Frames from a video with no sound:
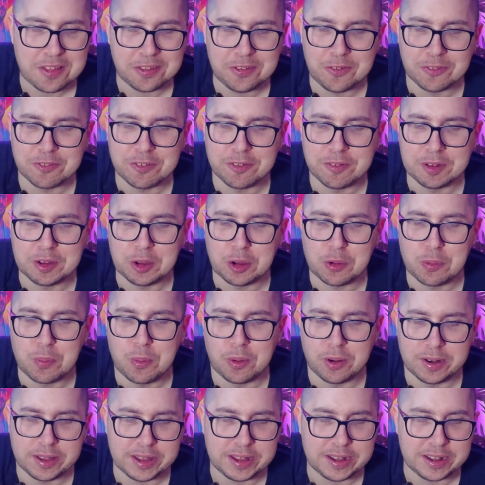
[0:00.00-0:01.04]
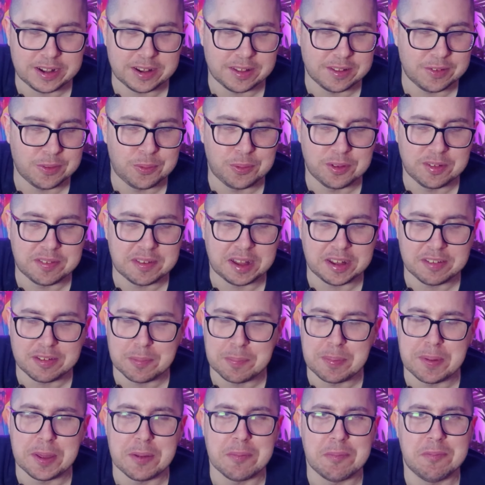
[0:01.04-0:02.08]
not very good quality and it always tastes
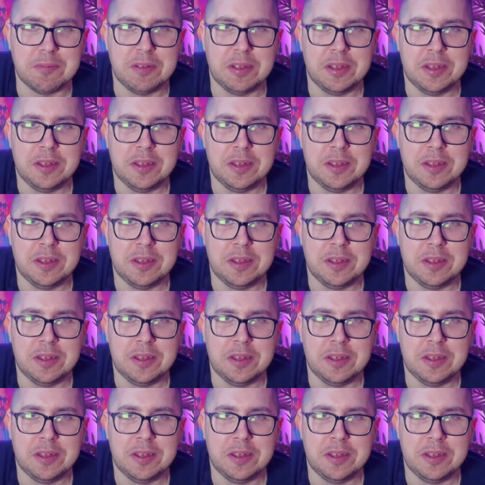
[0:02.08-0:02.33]
a bit